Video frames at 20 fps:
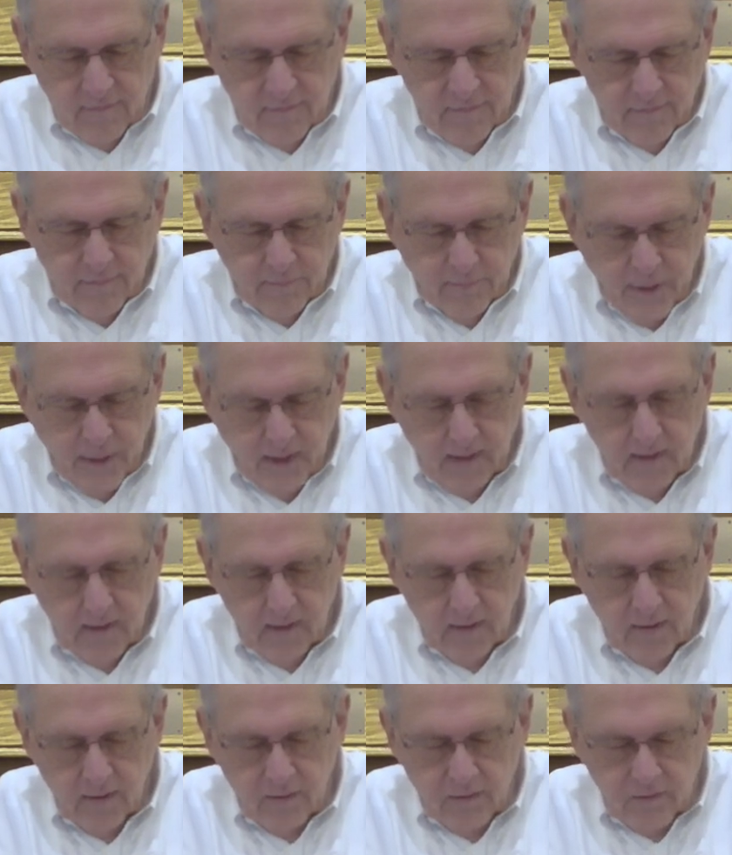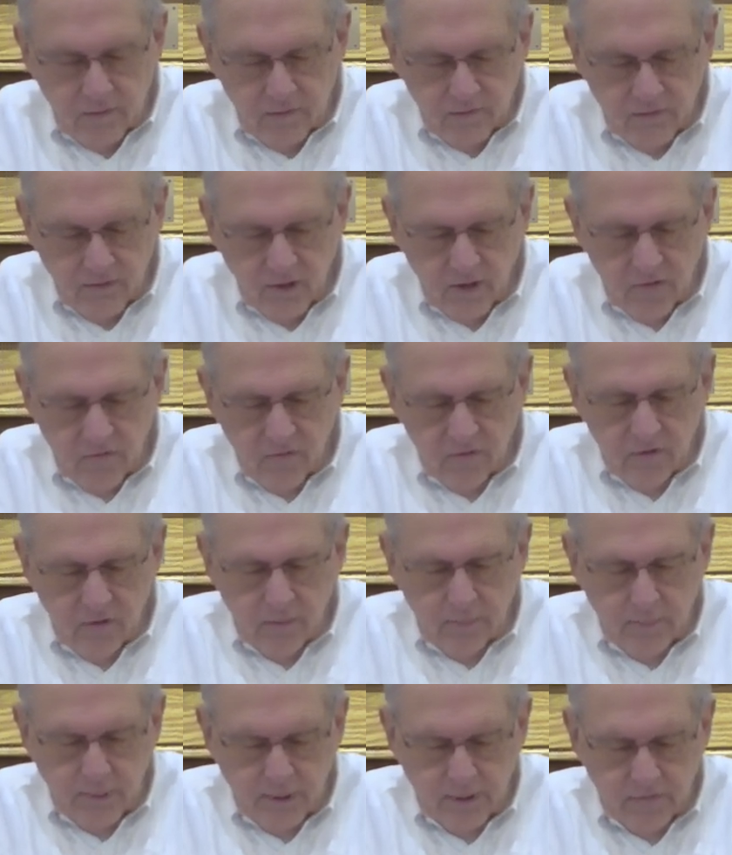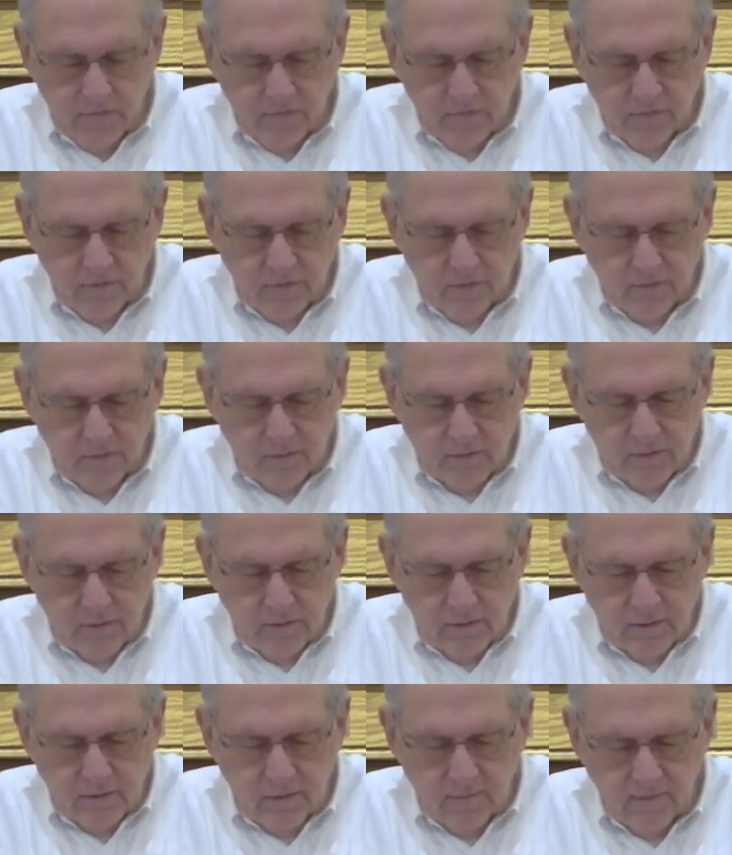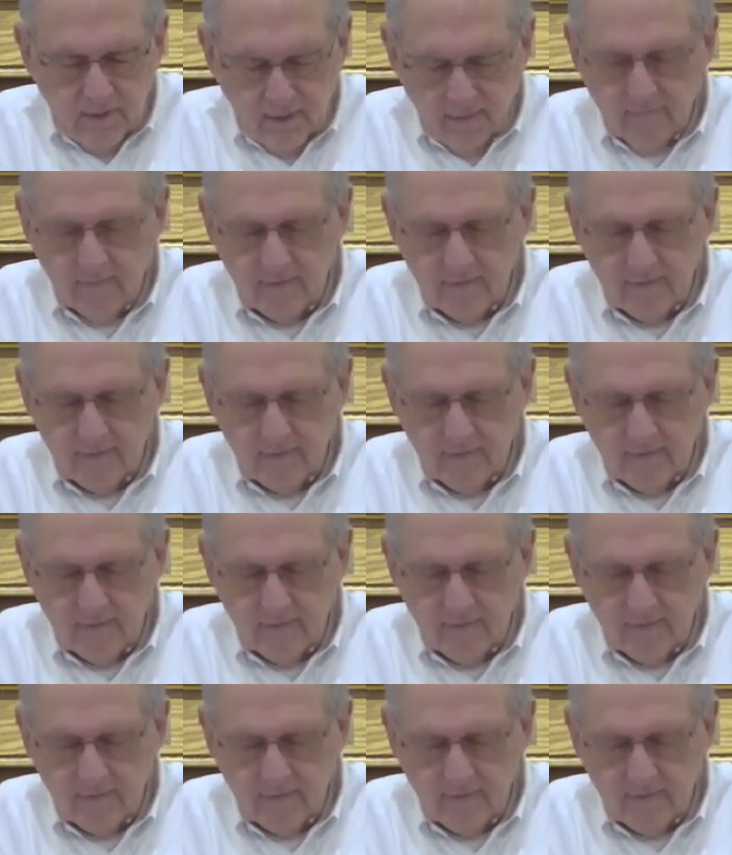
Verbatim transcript: painted such a picture of heaven